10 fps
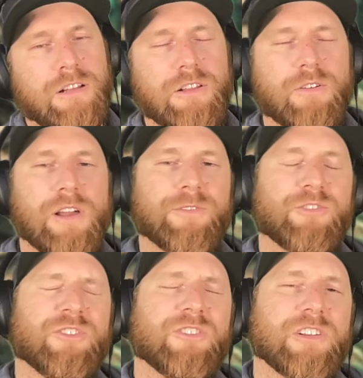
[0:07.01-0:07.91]
Hello,
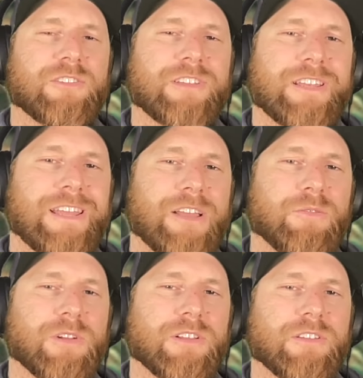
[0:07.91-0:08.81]
average engineers. Today I
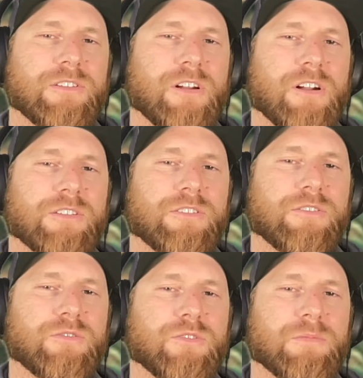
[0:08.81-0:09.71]
wanted to talk to
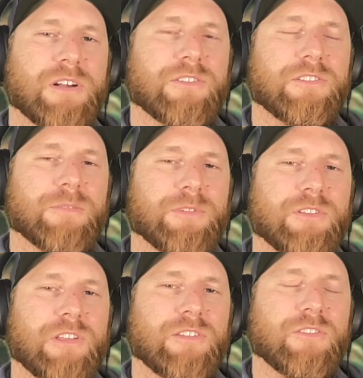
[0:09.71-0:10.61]
you about
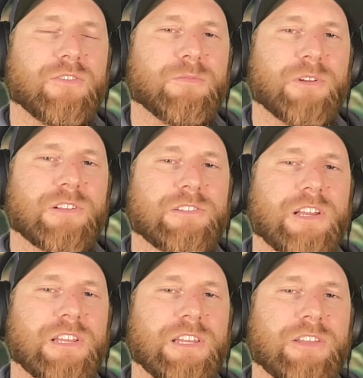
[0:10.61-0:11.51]
something that's super
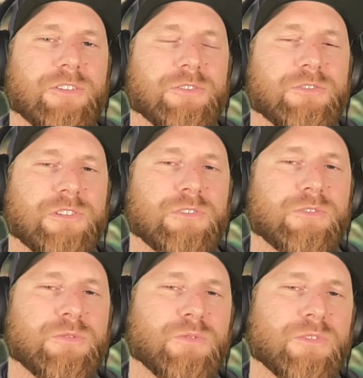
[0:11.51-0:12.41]
exciting, introduce a new
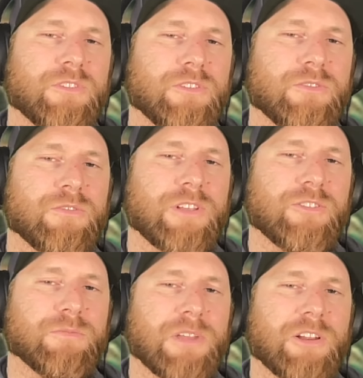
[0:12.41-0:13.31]
tool to you
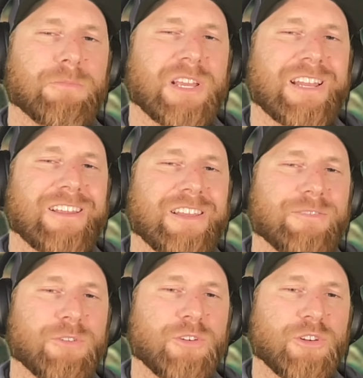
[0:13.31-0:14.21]
that you may or may not
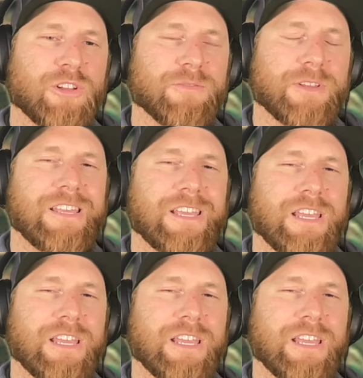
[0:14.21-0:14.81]
have heard of.